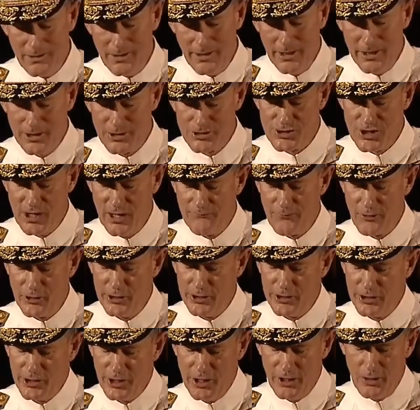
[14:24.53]
It is
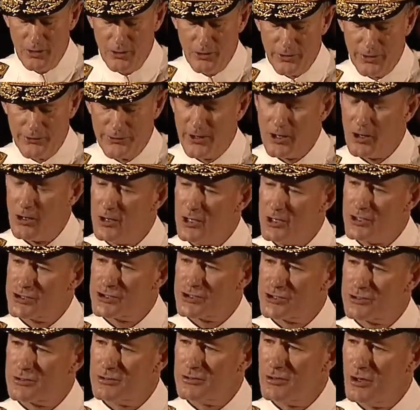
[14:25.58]
comforting to know that there
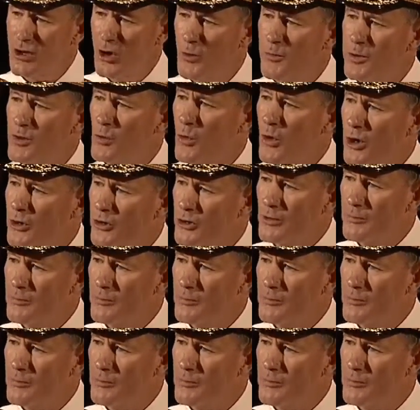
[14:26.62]
is open water